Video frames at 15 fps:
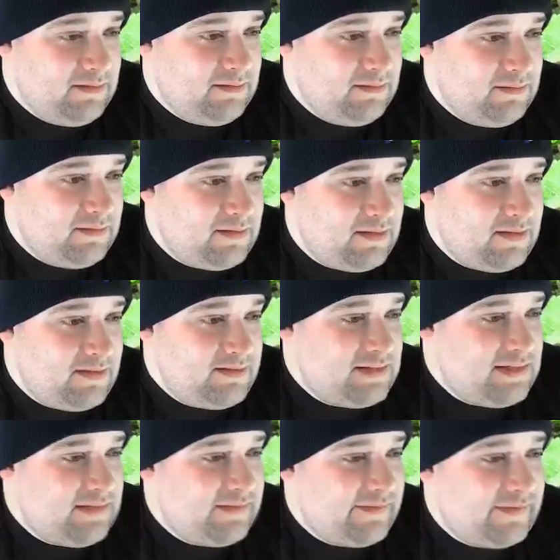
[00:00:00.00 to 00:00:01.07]

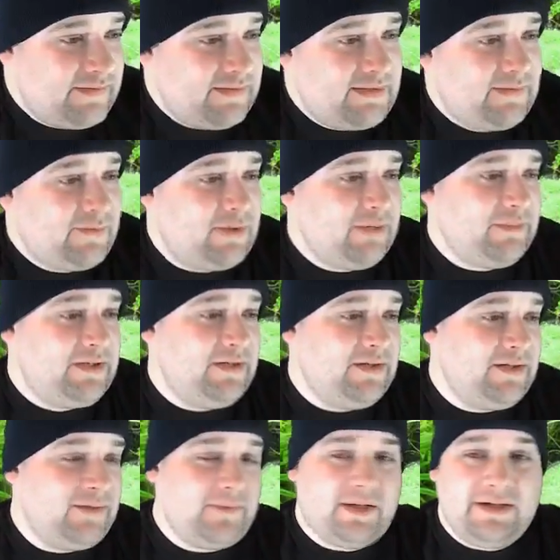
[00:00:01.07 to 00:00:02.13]
Tyler says, that's why I'm
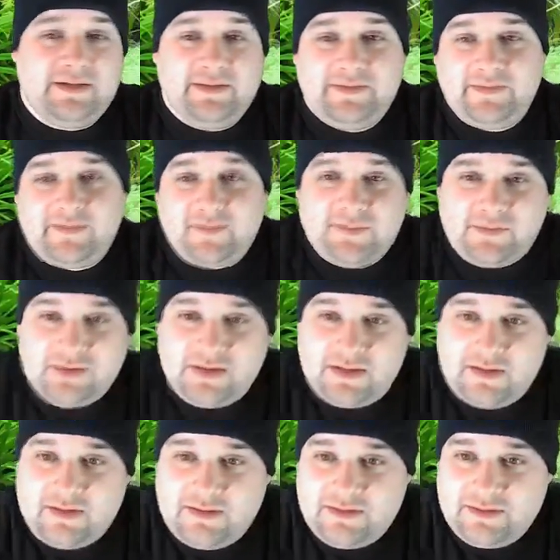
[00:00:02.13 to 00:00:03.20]
curing mine so
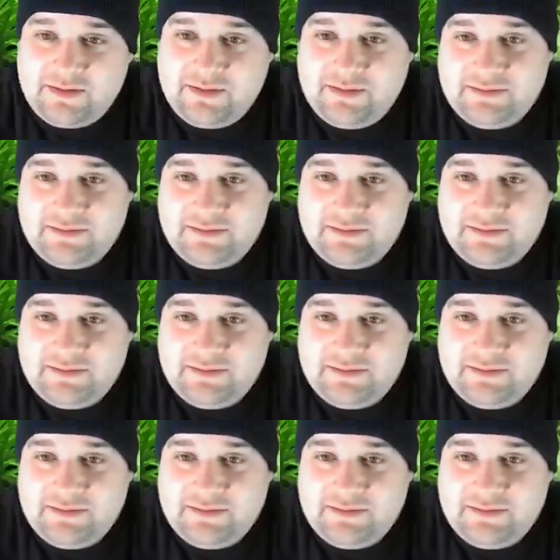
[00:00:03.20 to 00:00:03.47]
long.